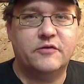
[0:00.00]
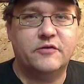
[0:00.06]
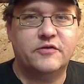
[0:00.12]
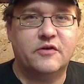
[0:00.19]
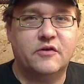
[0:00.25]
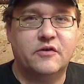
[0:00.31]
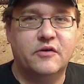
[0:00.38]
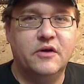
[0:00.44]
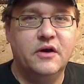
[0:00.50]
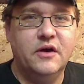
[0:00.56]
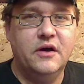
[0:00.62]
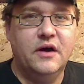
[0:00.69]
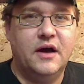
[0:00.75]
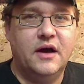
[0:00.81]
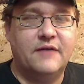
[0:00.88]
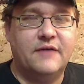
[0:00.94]
So,
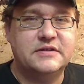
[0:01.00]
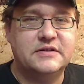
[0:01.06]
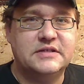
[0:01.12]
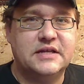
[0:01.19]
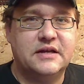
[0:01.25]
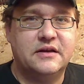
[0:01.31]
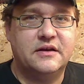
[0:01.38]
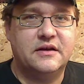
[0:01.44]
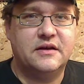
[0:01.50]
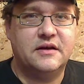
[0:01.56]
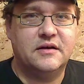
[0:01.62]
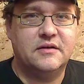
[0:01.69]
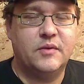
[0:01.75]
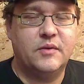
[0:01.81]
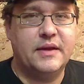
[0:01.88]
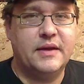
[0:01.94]
I haven't seen.
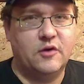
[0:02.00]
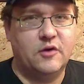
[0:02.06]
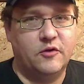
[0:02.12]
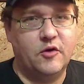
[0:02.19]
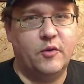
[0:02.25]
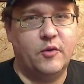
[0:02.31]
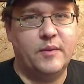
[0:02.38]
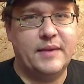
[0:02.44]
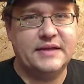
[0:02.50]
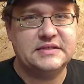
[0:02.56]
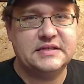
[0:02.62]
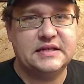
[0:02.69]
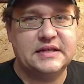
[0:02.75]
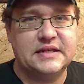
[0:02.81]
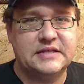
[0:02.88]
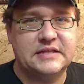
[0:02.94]
Although we may see
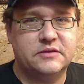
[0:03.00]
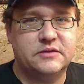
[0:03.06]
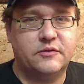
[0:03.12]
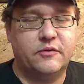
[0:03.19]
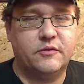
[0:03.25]
Les